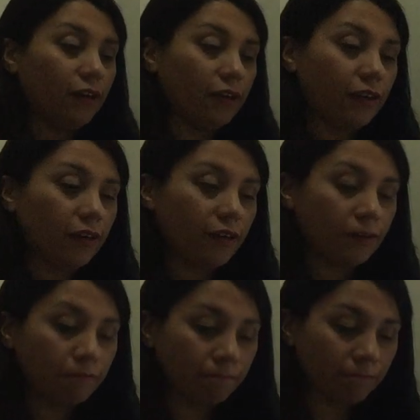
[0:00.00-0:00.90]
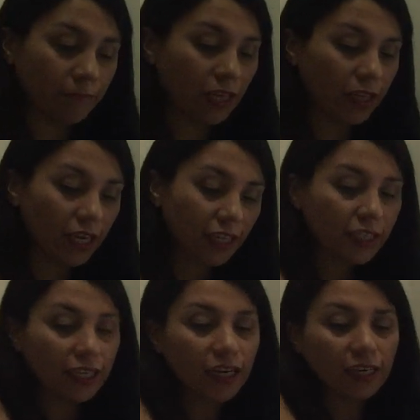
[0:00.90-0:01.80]
Yeah, the
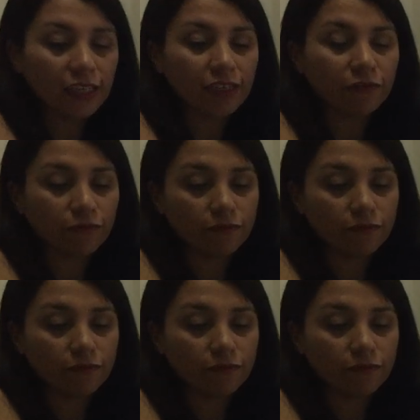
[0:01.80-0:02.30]
idea